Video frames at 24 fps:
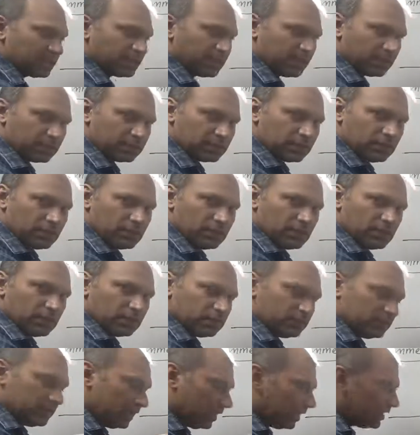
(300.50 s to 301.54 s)
line.
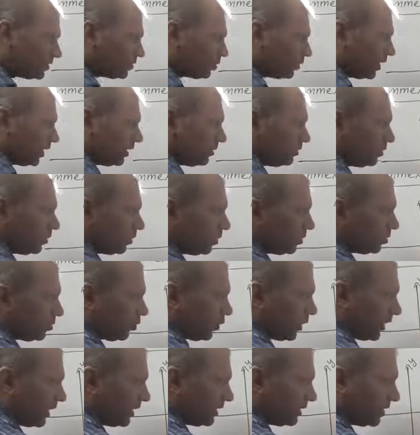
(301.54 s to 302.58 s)
there is one more
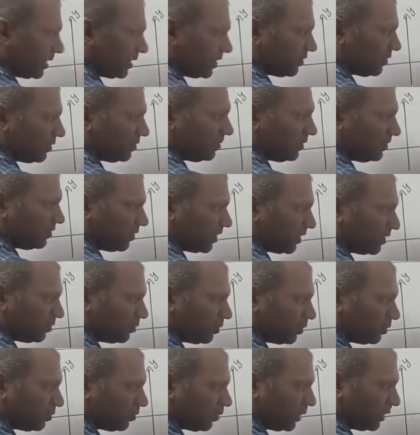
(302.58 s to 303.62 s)
point, there will be one
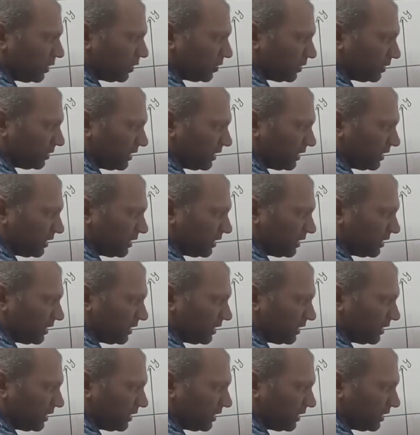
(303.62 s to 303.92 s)
more point on